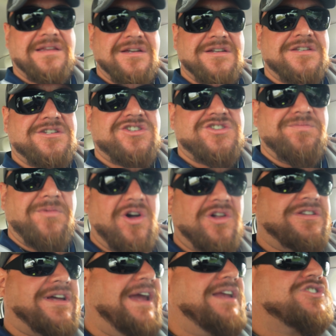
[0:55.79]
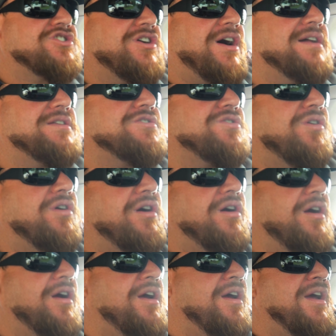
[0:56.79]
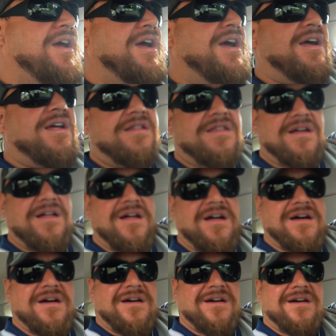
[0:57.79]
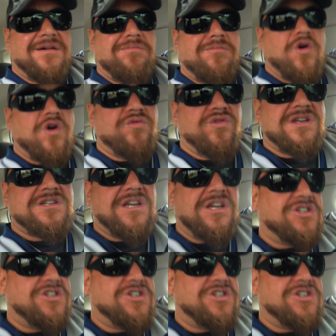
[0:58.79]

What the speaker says: the small tight shots or the more risky